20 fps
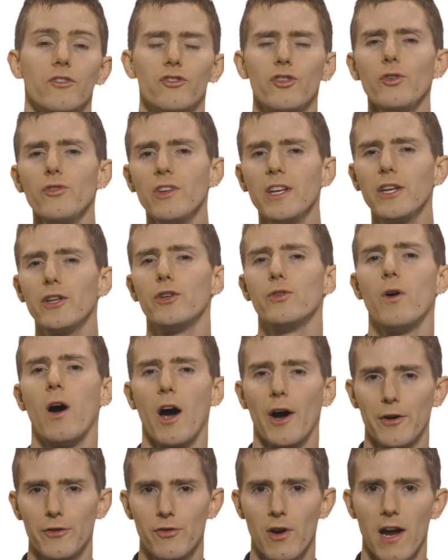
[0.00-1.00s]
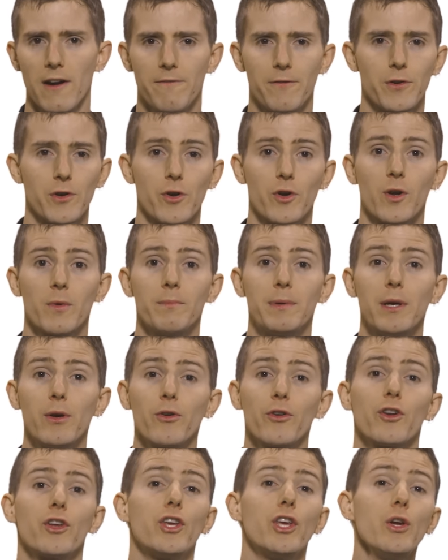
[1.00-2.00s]
Choosing a new hard drive for your
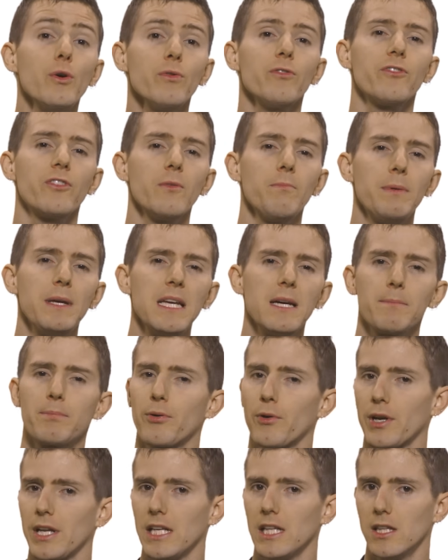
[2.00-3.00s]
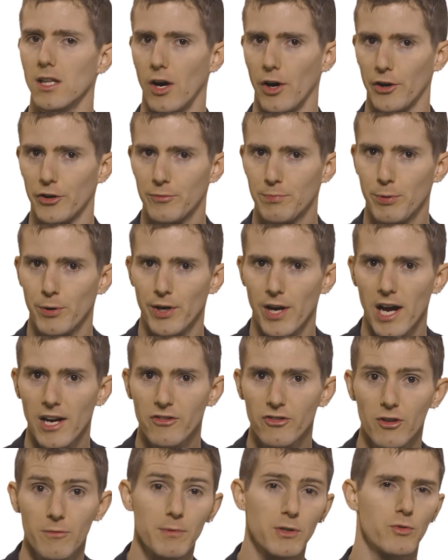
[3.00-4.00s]
computer used to be a pretty large
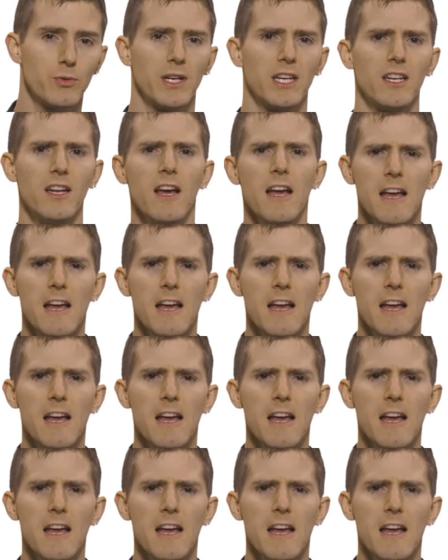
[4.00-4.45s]
production between